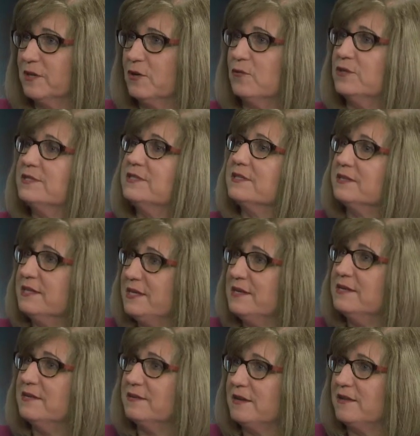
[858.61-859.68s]
was the
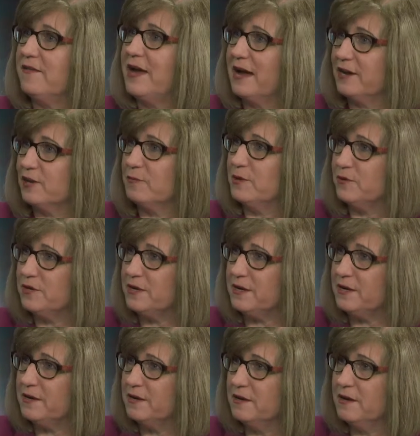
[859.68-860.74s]
lead in, in that community